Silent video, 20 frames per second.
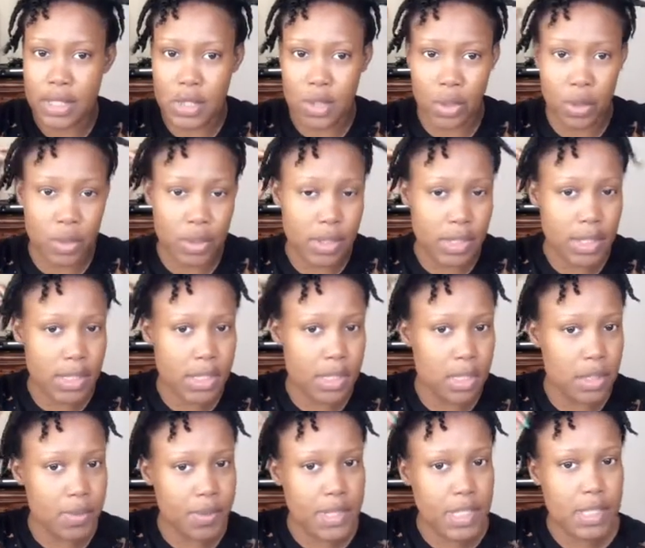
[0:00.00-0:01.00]
So these
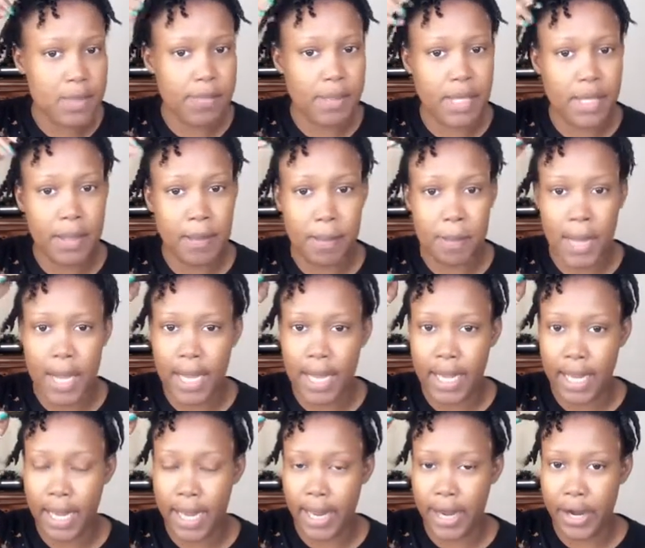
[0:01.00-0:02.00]
twists been in my
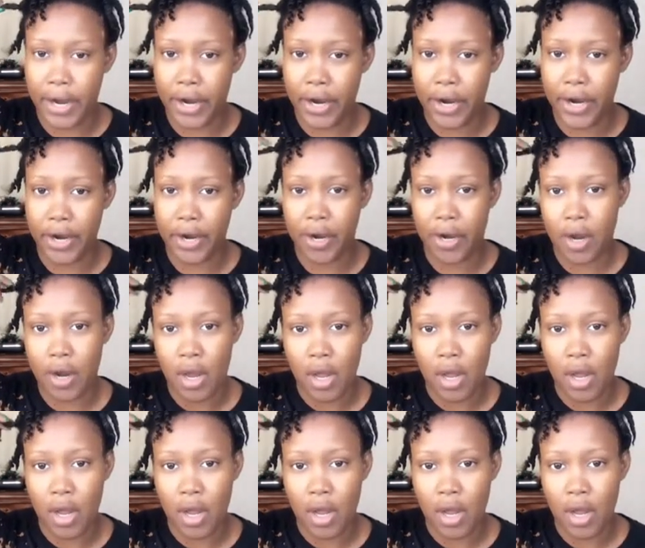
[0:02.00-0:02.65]
hair